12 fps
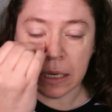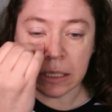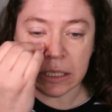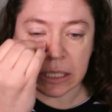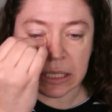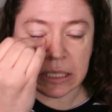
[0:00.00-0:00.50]

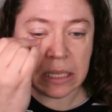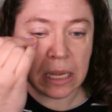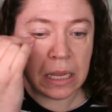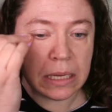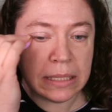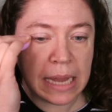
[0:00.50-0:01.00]
Just
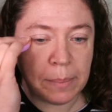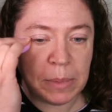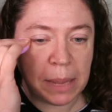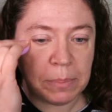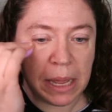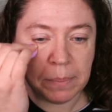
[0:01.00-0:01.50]
dab,
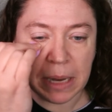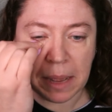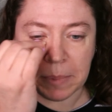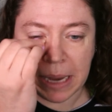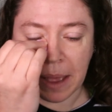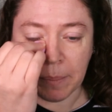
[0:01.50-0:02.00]
dab, dab,
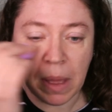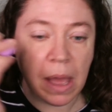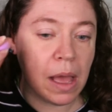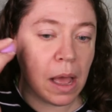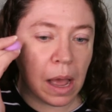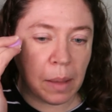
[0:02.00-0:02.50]
dab, dab.
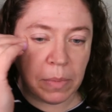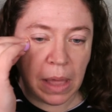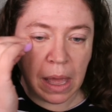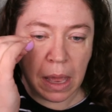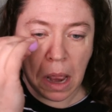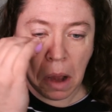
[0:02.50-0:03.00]
I'm not